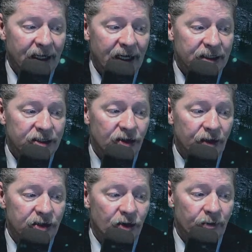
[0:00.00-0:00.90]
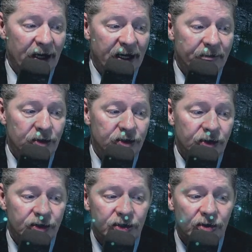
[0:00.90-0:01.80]
A story told by a Mussar
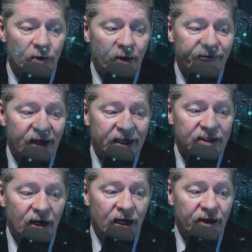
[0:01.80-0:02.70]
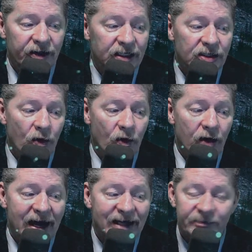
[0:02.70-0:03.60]
student reflects on this core
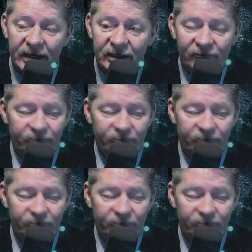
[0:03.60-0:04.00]
aspect of